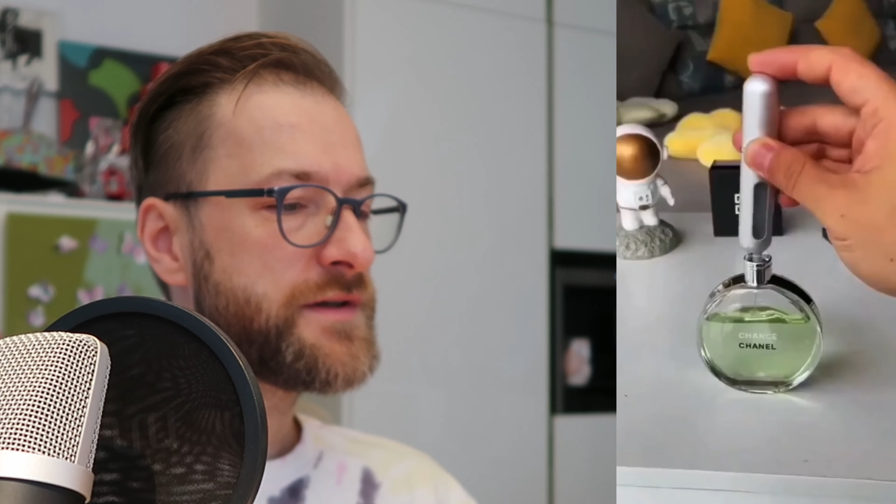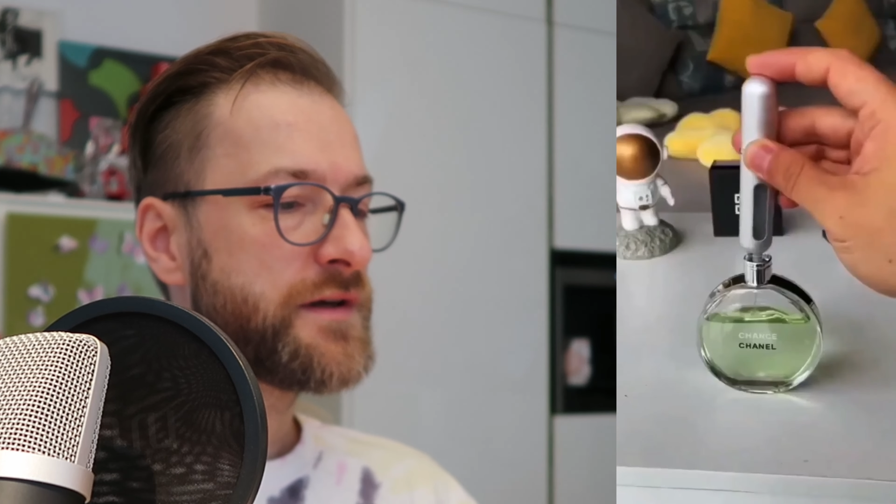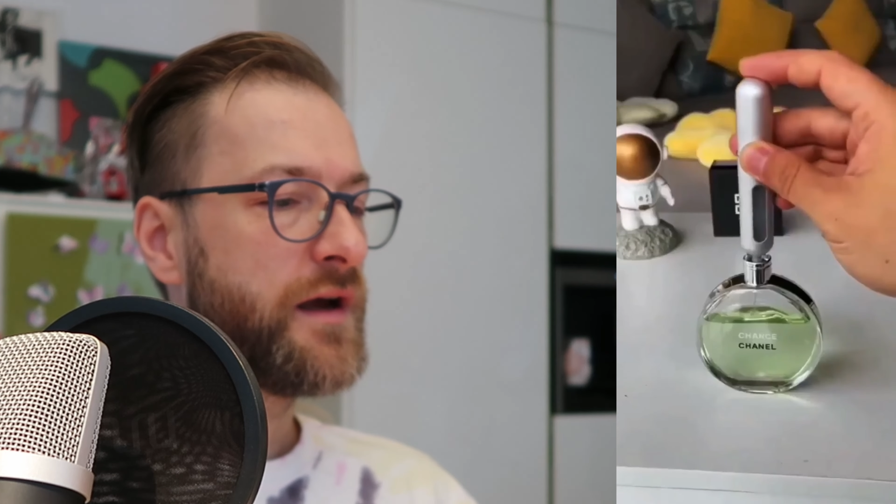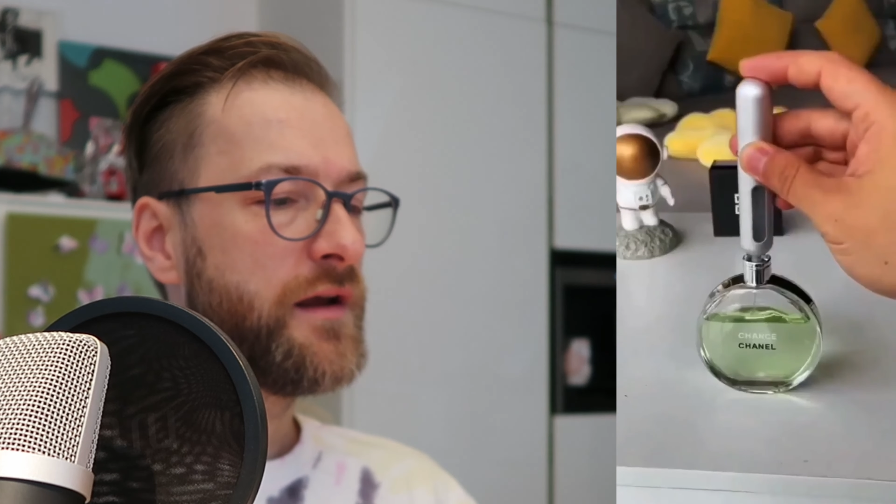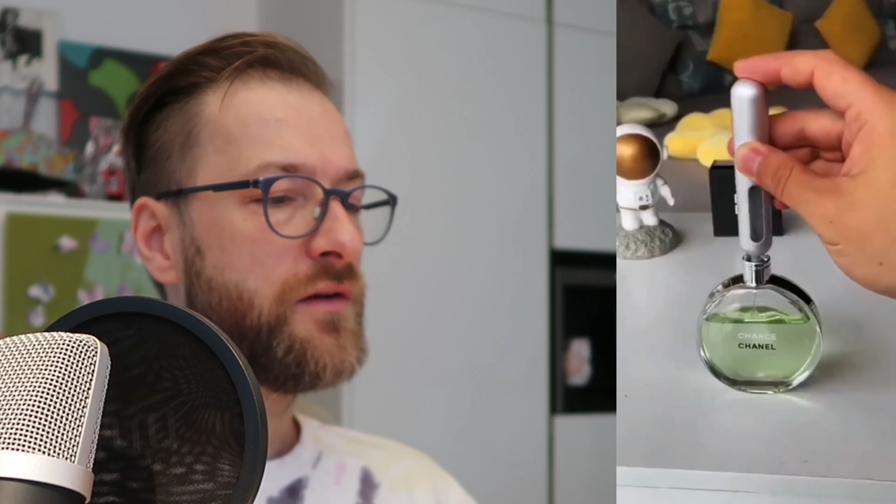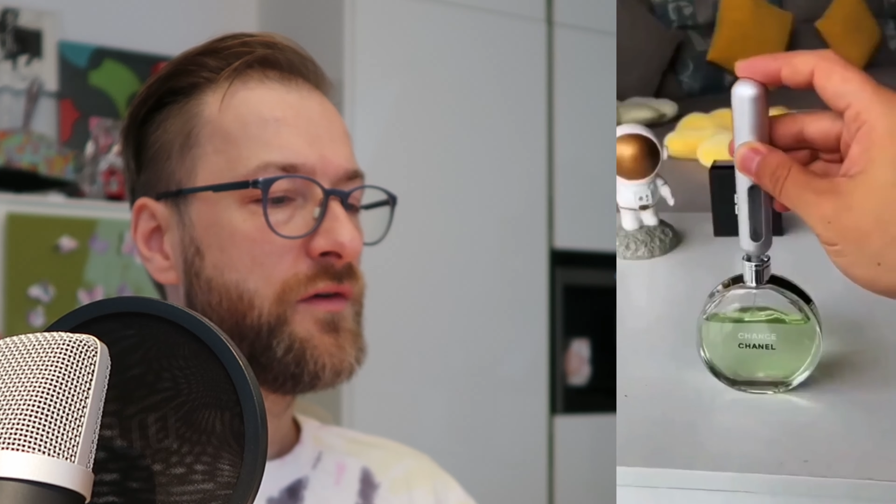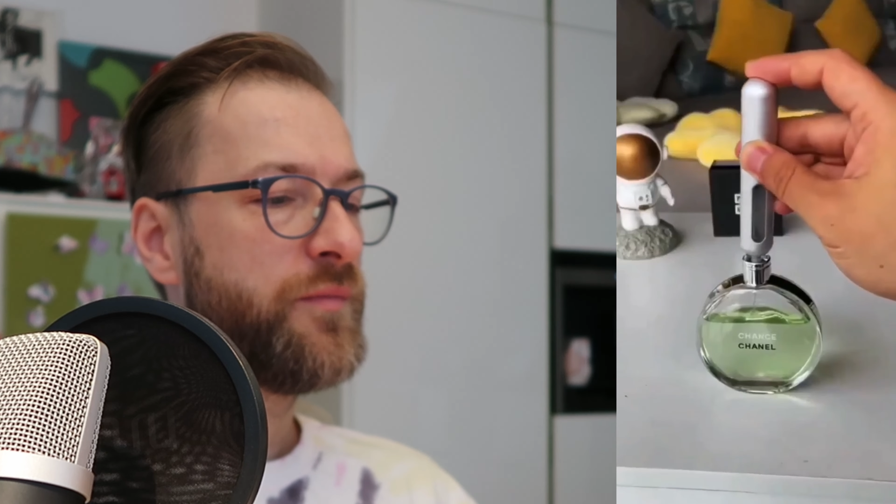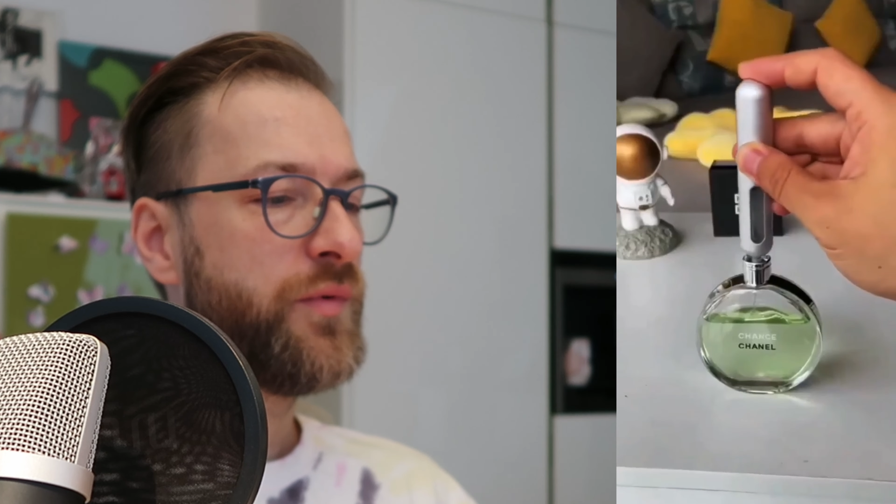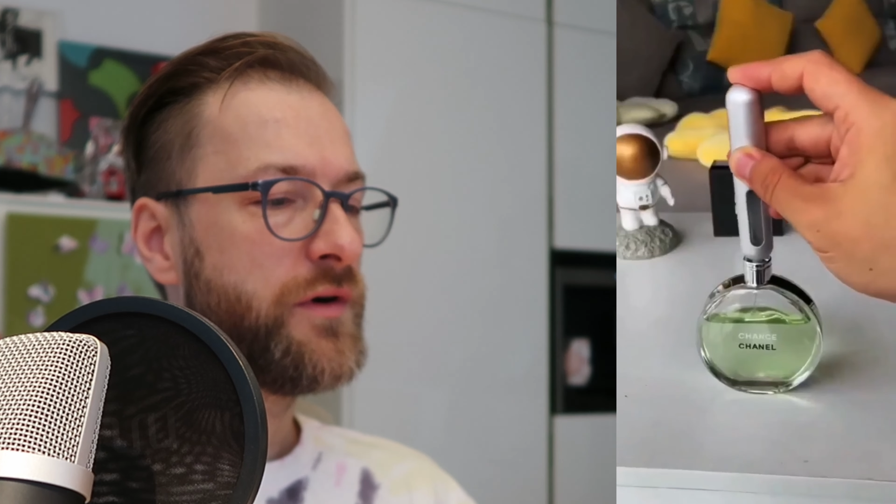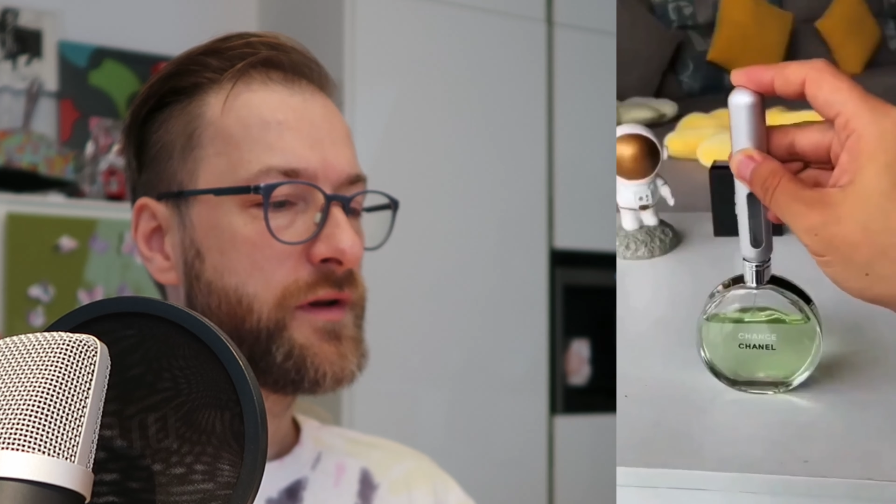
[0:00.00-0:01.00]
it's a kind of
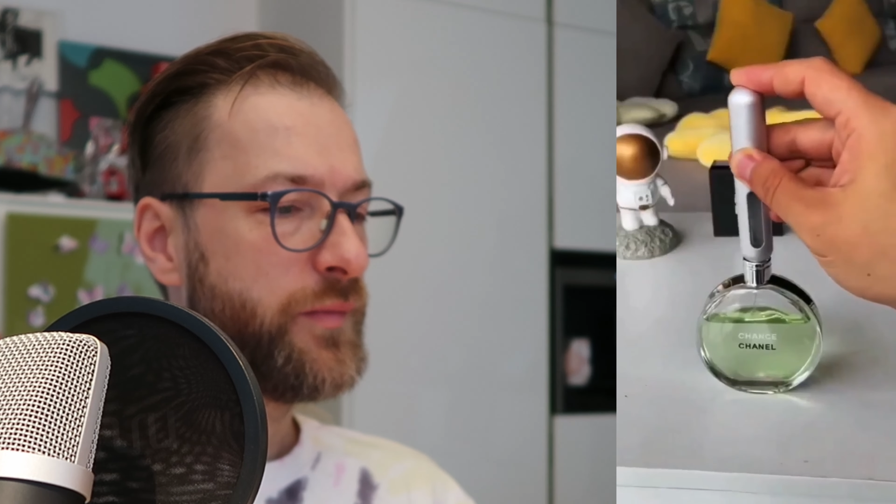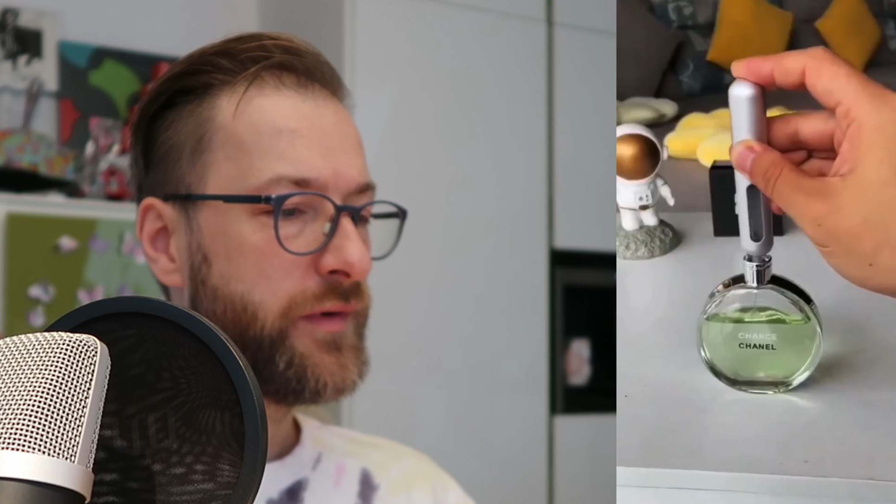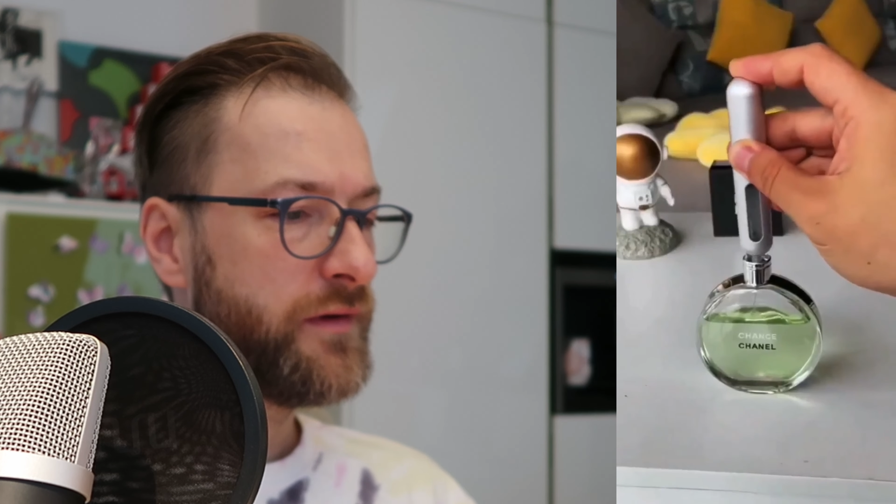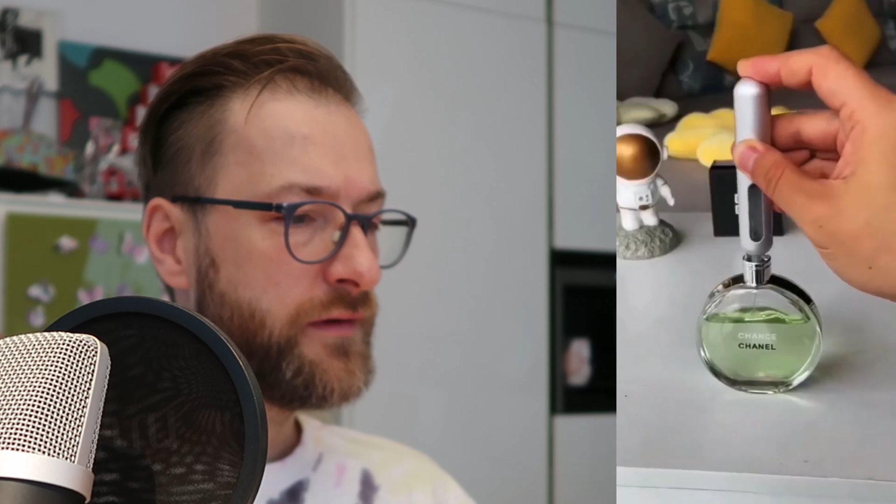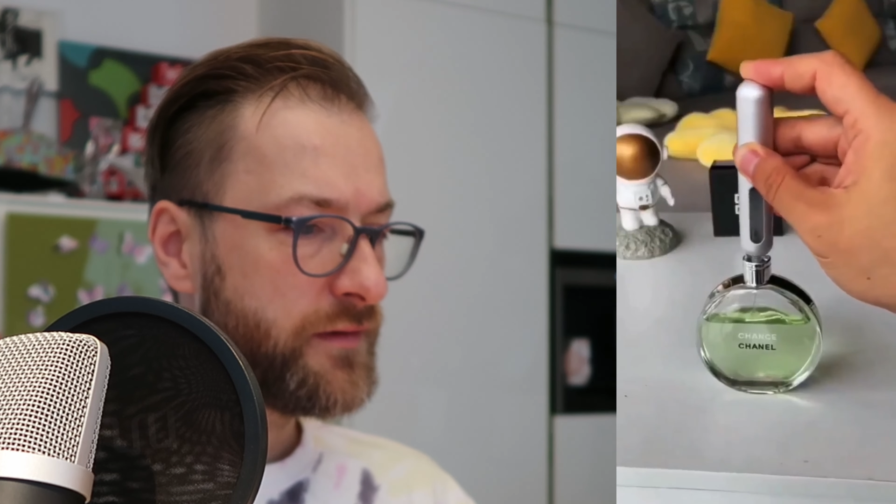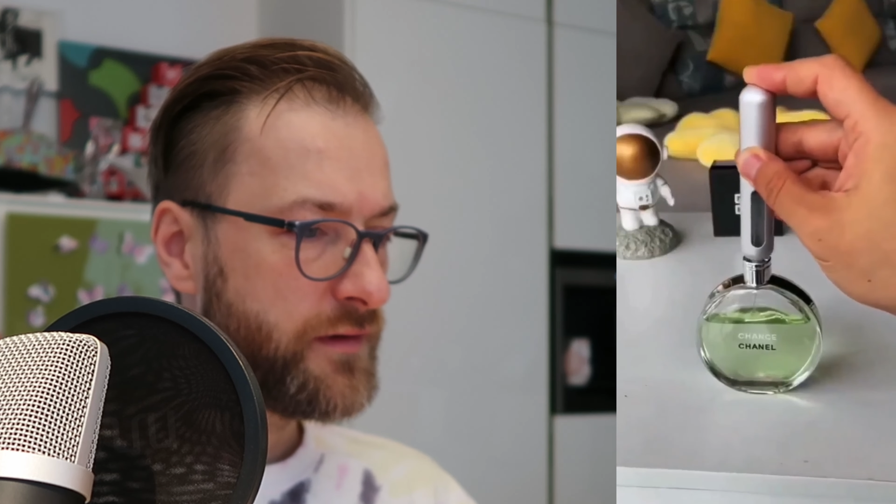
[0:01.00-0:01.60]
portable